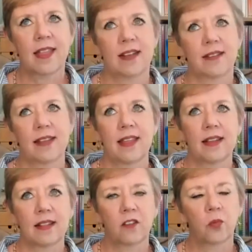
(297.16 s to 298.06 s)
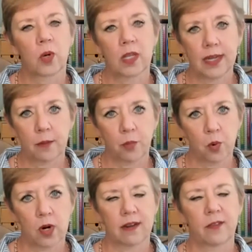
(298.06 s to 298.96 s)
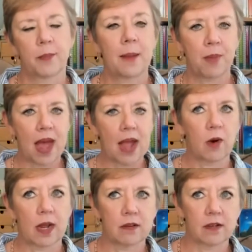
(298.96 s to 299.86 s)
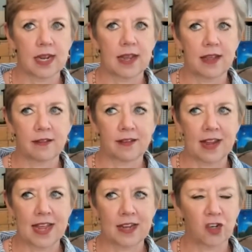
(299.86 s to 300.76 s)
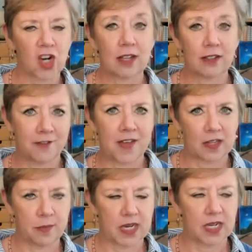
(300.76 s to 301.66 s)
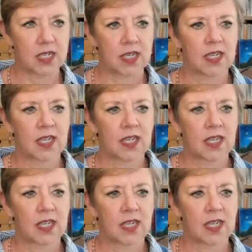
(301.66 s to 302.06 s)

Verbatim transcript: of the things I think that's really important is my background is in child development